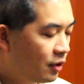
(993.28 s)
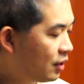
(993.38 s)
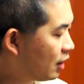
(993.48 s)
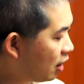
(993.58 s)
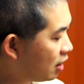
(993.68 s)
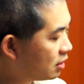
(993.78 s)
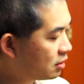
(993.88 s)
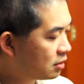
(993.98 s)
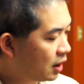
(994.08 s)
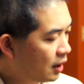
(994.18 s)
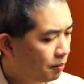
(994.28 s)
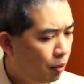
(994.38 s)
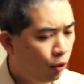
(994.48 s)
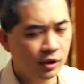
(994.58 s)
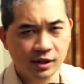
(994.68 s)
there are
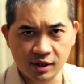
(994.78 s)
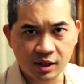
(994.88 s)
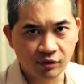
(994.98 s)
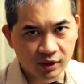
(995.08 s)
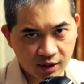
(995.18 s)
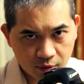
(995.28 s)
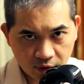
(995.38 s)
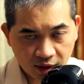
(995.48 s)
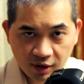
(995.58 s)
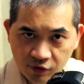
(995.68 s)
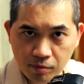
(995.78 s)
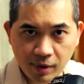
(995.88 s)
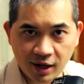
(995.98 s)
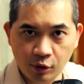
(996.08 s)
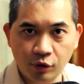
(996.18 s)
ports and stuff like that that give you
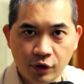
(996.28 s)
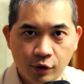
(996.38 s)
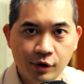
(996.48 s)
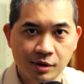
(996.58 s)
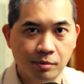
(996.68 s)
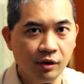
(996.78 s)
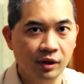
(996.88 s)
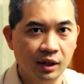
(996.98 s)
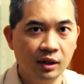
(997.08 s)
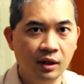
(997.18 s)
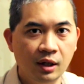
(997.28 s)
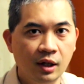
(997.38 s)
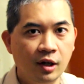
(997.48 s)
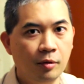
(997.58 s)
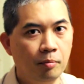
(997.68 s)
manual focus ability,
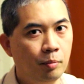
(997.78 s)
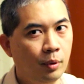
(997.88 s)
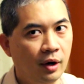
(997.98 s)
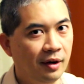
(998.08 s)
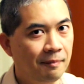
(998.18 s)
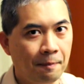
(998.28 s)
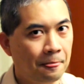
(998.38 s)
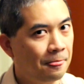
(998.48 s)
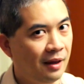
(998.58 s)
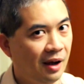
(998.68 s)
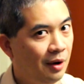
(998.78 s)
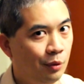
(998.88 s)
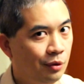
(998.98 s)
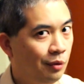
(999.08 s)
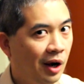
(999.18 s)
but I
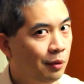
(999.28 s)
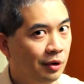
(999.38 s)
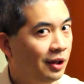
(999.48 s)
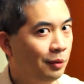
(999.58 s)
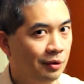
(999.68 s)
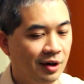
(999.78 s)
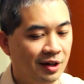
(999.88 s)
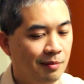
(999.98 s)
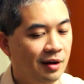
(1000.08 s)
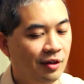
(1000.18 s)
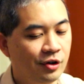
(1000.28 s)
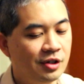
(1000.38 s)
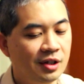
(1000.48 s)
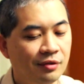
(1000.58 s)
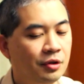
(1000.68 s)
really wouldn't recommend it. There's
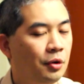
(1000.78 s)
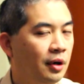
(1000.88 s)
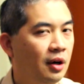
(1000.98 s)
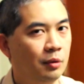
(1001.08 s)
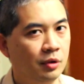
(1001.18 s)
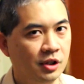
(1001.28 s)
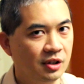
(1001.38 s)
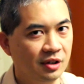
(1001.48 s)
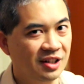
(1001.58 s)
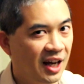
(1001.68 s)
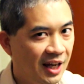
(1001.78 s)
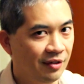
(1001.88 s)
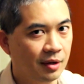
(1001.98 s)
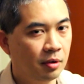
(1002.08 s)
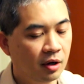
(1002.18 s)
enough going on with just the
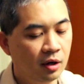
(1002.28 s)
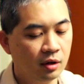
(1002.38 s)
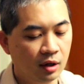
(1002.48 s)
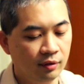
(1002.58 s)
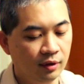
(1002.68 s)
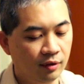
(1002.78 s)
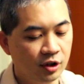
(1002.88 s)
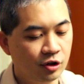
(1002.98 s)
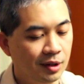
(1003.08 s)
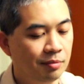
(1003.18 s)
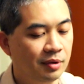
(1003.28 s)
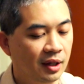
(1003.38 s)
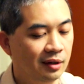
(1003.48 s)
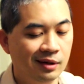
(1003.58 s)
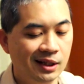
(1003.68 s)
diving part of the trip
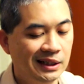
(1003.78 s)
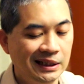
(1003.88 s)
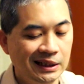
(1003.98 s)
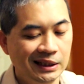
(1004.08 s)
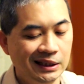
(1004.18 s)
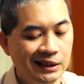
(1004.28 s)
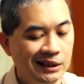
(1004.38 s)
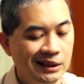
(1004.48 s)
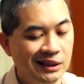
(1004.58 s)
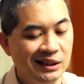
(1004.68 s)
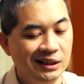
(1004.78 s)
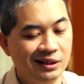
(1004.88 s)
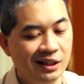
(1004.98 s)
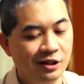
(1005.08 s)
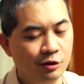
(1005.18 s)
that
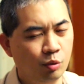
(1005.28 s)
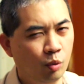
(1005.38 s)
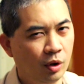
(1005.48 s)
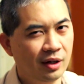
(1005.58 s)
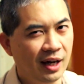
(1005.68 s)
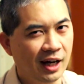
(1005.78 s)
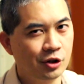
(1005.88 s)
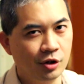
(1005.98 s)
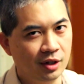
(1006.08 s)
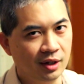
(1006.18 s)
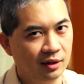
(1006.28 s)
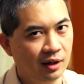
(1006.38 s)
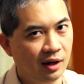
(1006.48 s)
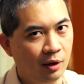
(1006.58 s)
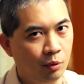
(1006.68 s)
that's just one extra thing
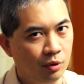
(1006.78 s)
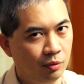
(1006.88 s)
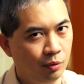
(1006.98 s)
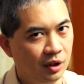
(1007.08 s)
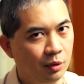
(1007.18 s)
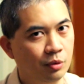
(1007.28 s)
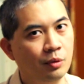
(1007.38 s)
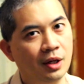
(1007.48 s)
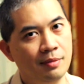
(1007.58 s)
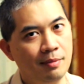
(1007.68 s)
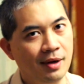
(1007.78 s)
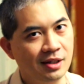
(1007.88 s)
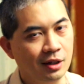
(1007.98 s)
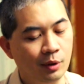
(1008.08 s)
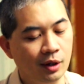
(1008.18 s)
that I really wouldn't want to be
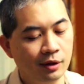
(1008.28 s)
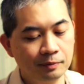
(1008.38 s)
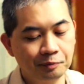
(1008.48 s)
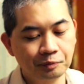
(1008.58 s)
messing with.